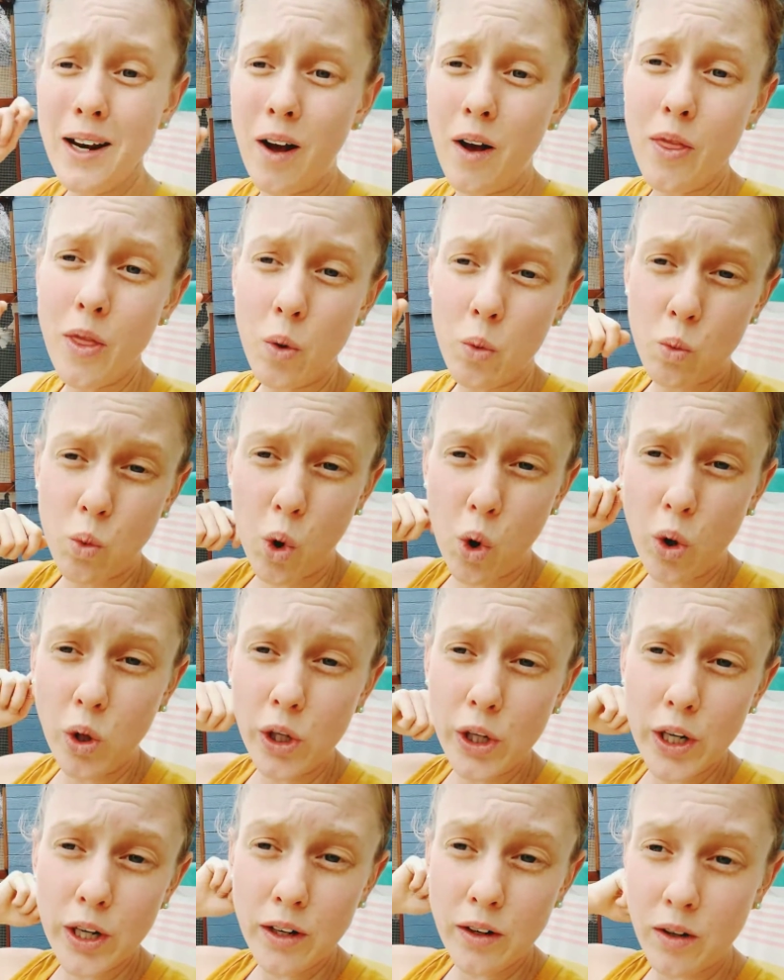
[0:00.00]
on the
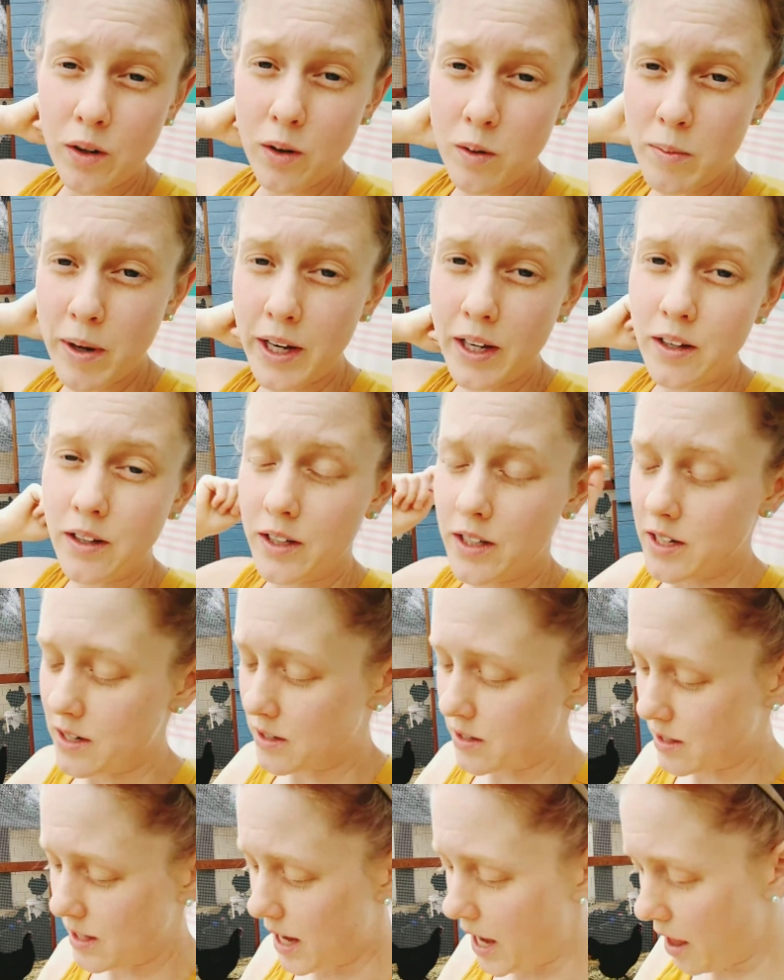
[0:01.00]
roller, oh my
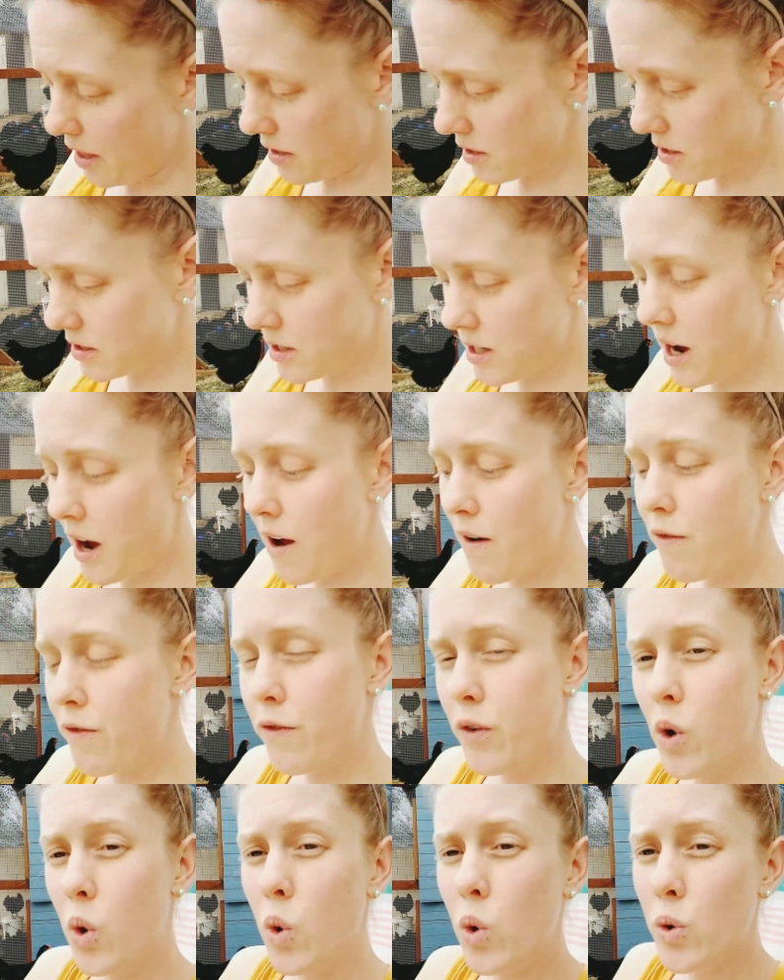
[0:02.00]
goodness, that stuff
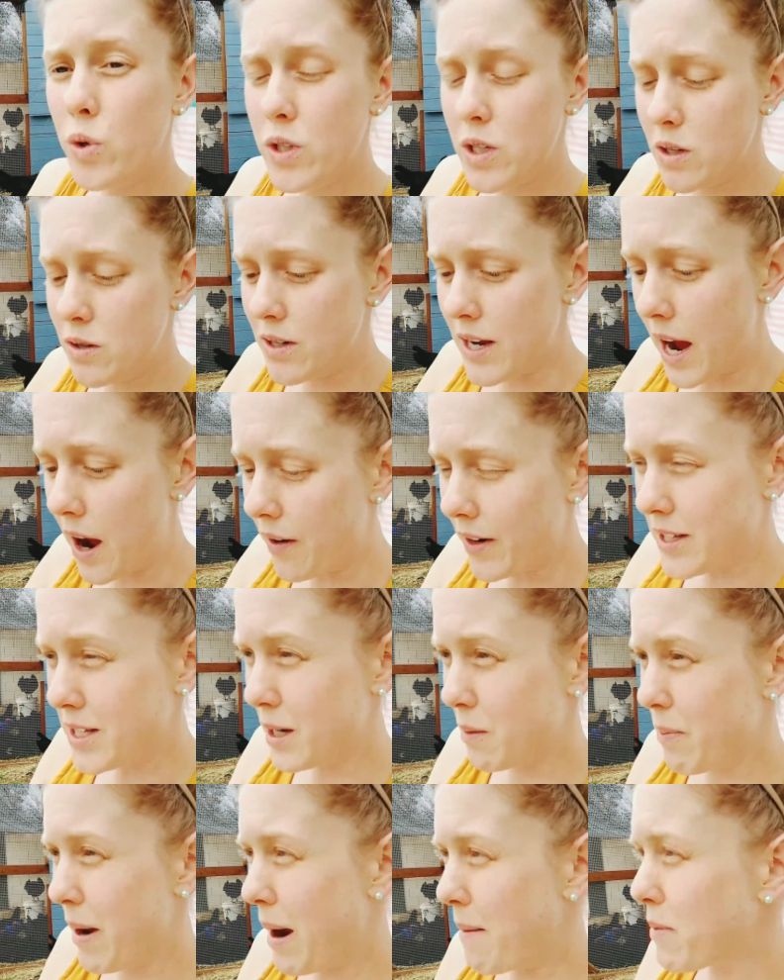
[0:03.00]
cools you down. It's
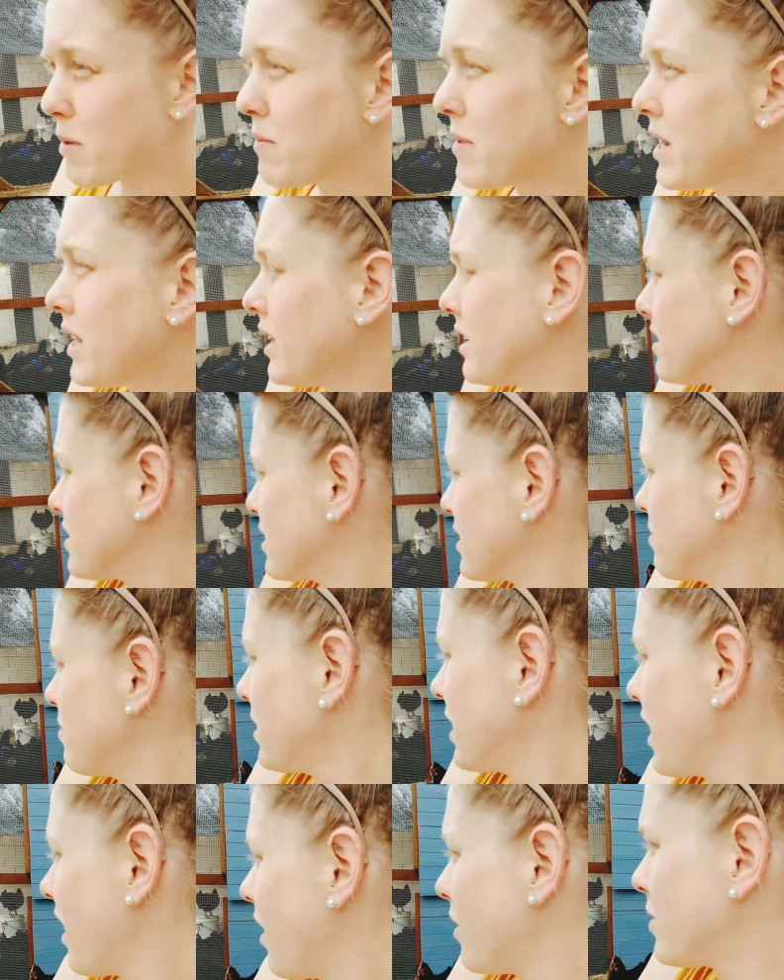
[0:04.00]
like peppermint and
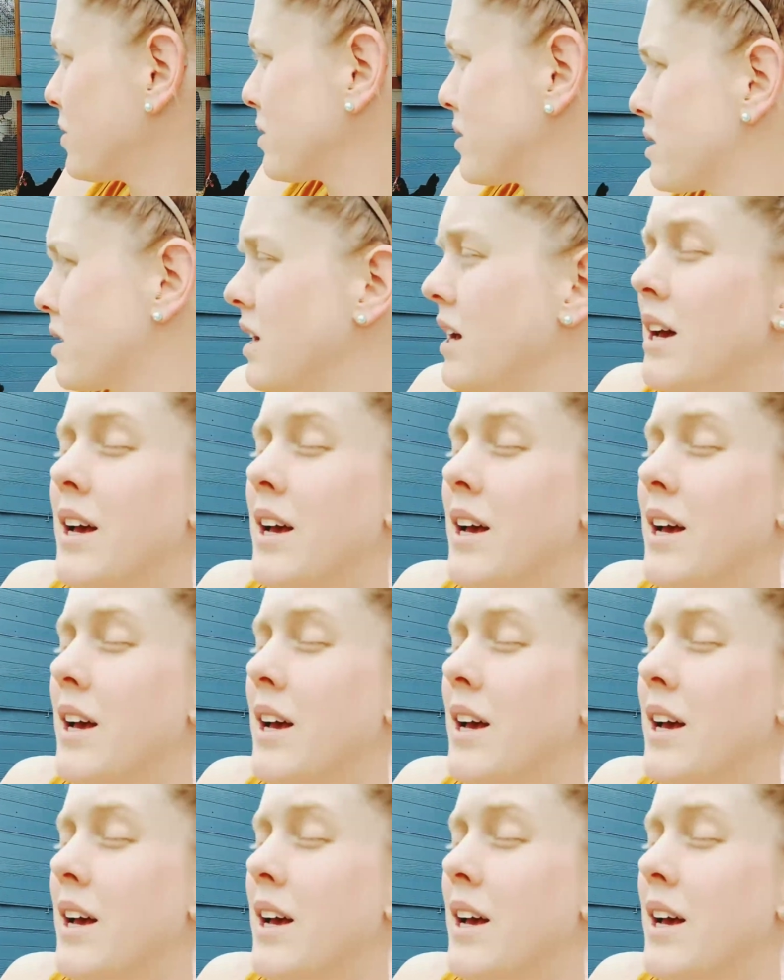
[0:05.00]
something else.